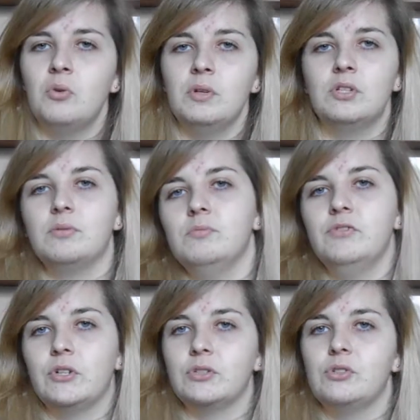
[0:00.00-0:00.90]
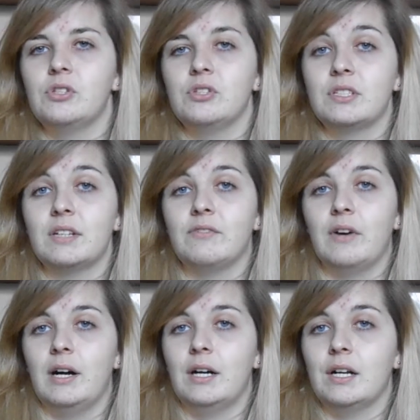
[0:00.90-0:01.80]
we'll move on to the stuff
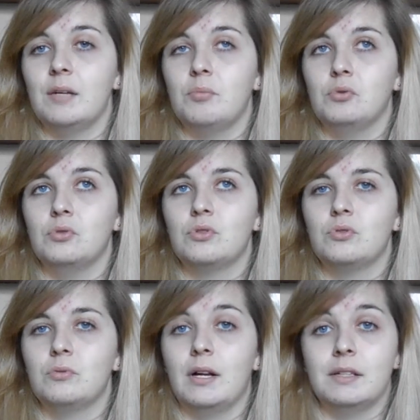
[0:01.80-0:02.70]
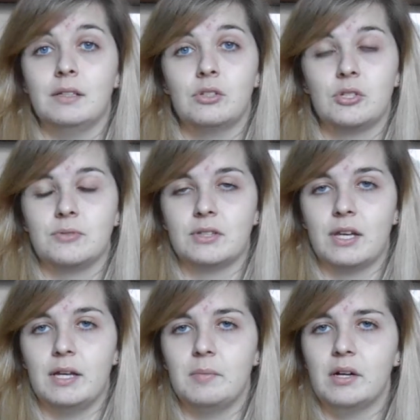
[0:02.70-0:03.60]
I bought while the show was at the
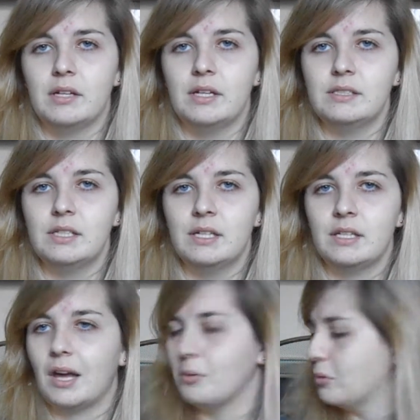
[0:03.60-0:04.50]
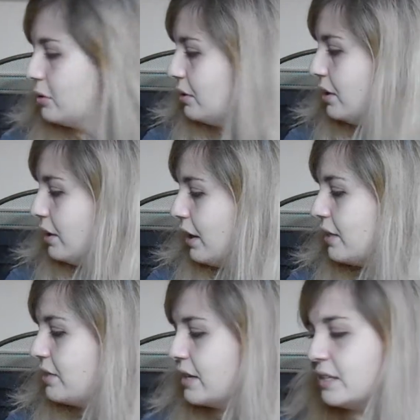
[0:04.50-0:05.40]
Haymarket. Now I
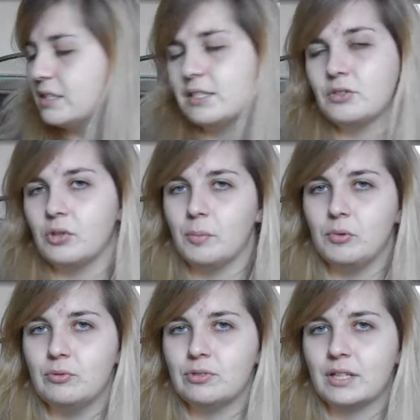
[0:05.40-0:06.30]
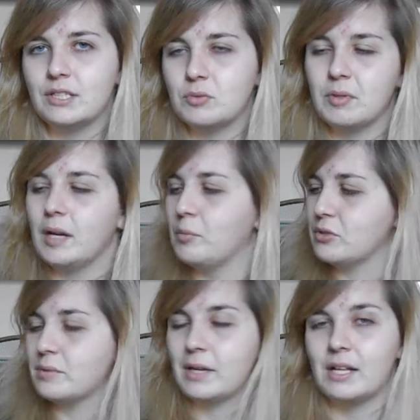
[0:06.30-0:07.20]
think this is all I bought. I swear I
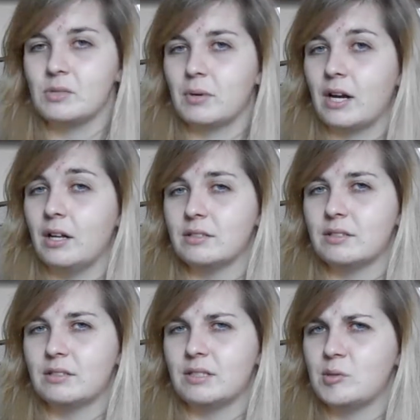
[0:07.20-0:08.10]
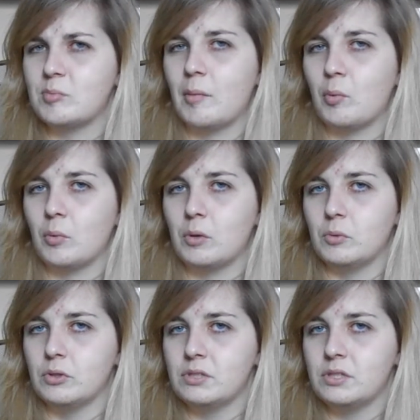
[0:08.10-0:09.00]
bought something else, but I can't seem to remember what it
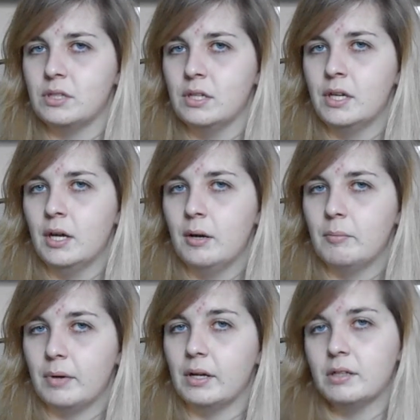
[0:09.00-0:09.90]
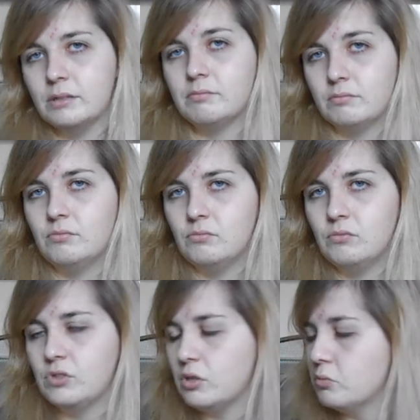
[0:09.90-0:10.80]
was. But
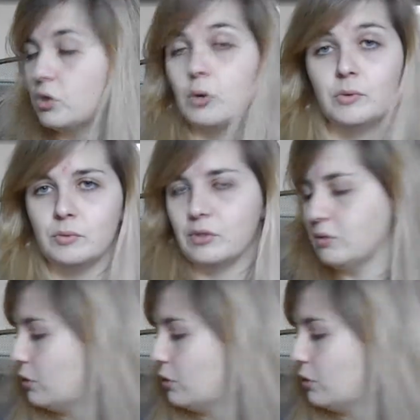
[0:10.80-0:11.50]
we'll go,